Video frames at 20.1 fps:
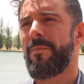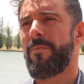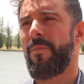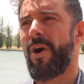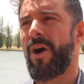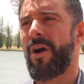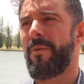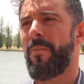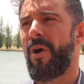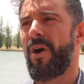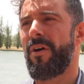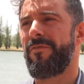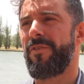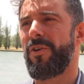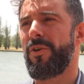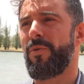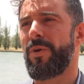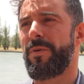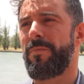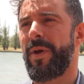my
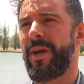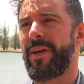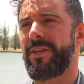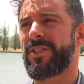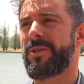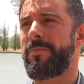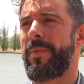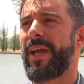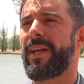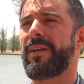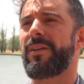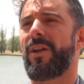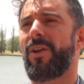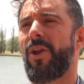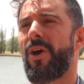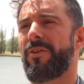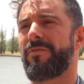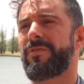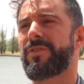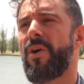view would be spend a
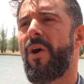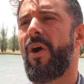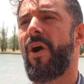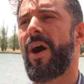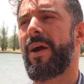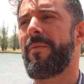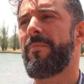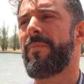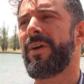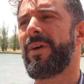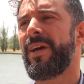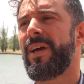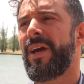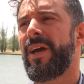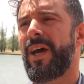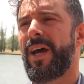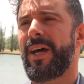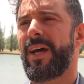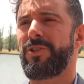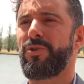lot of time
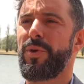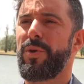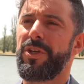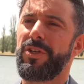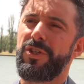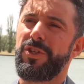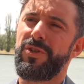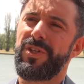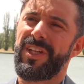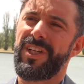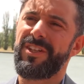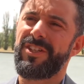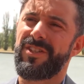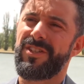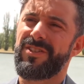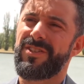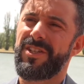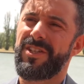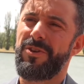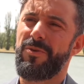doing your due
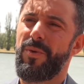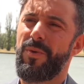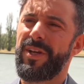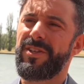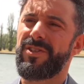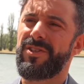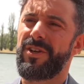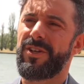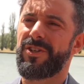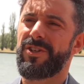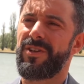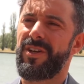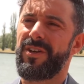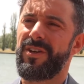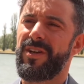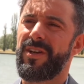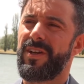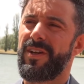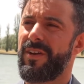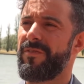diligence and your research on
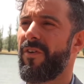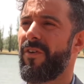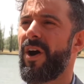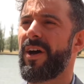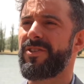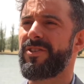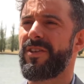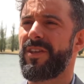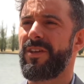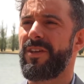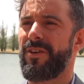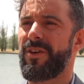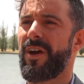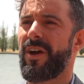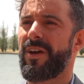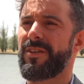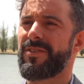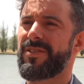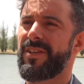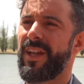the advisor that you're
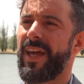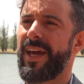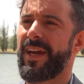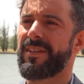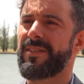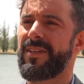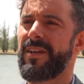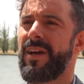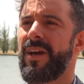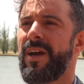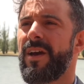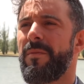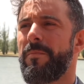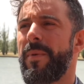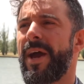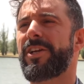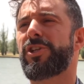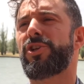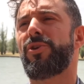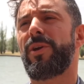going to select.
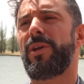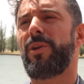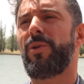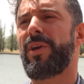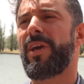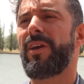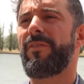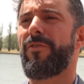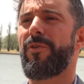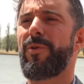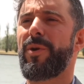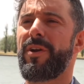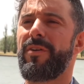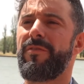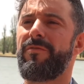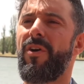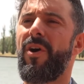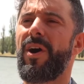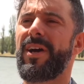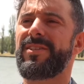Make sure you're looking for an
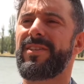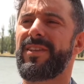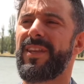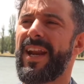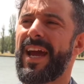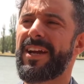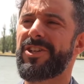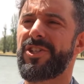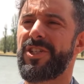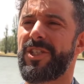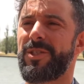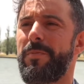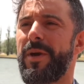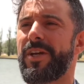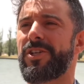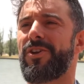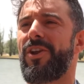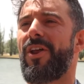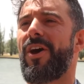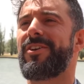advisor that actually
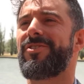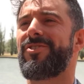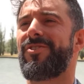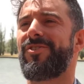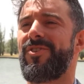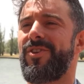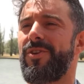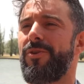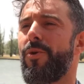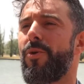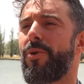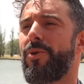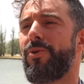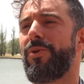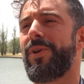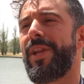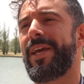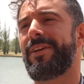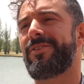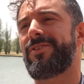specialises in your
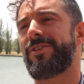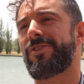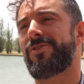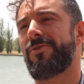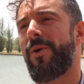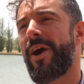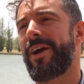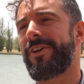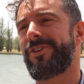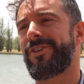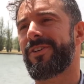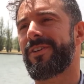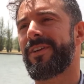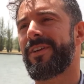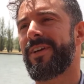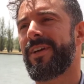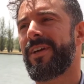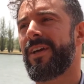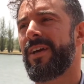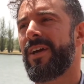unique situation.
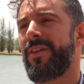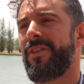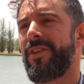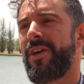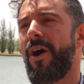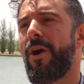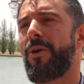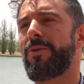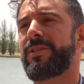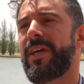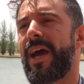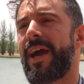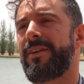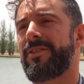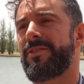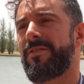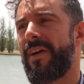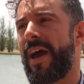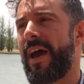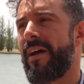The old
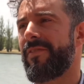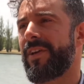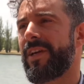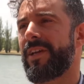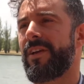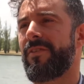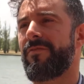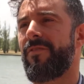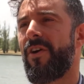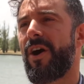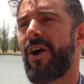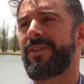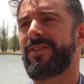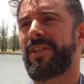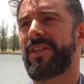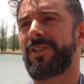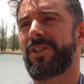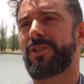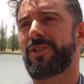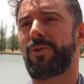days of having an advisor
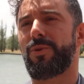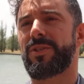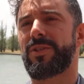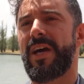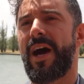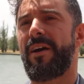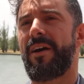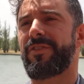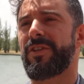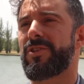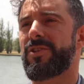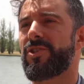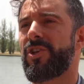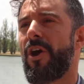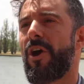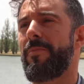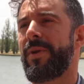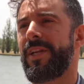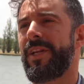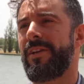that just looks after
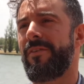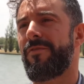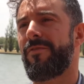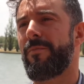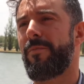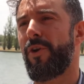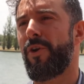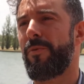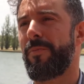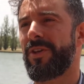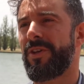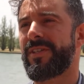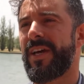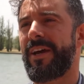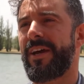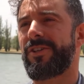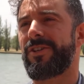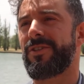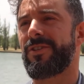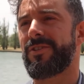so many different
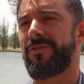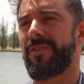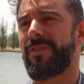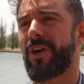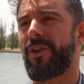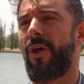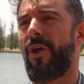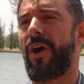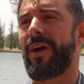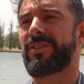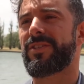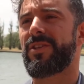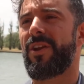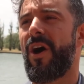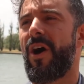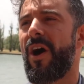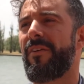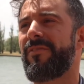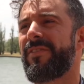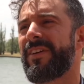permutations of a client's
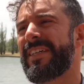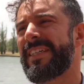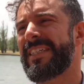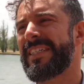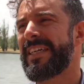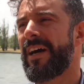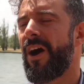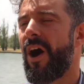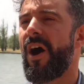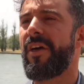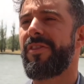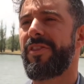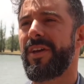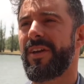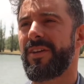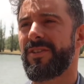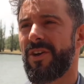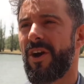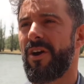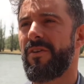life, I
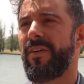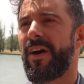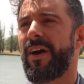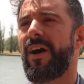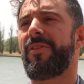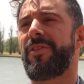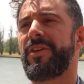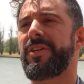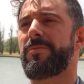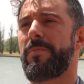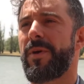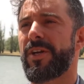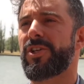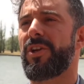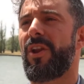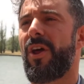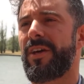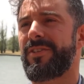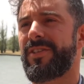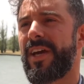think is over. I think
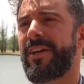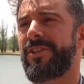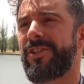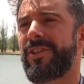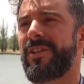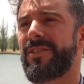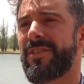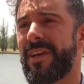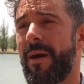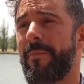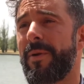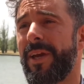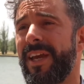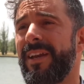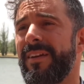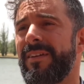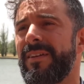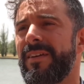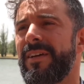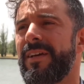specialisation is coming
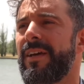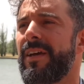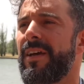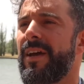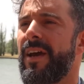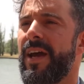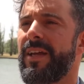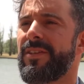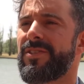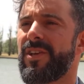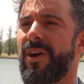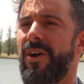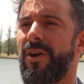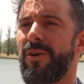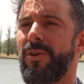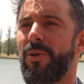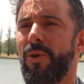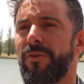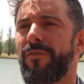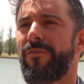in. And
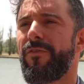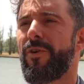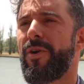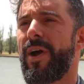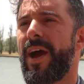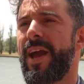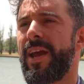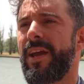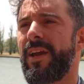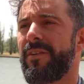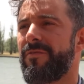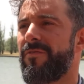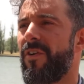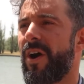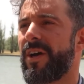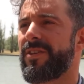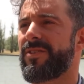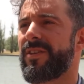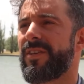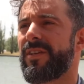so look for an
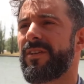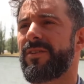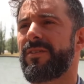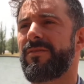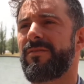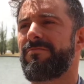advisor that